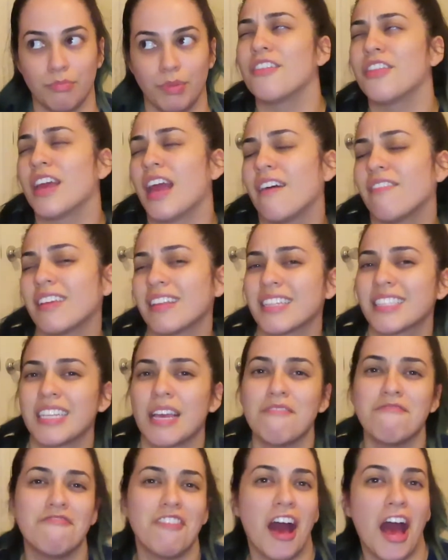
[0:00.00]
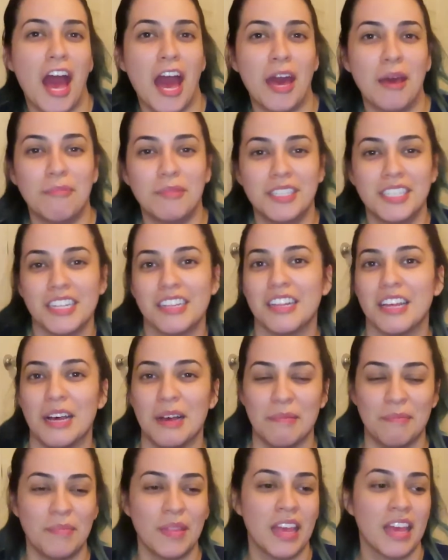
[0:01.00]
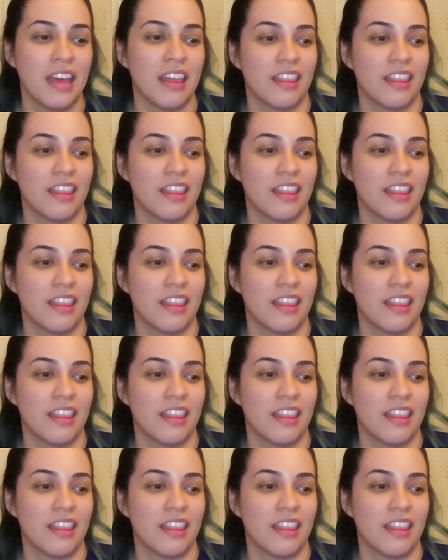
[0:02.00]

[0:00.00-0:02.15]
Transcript: Uh, they have like the same vibe to them.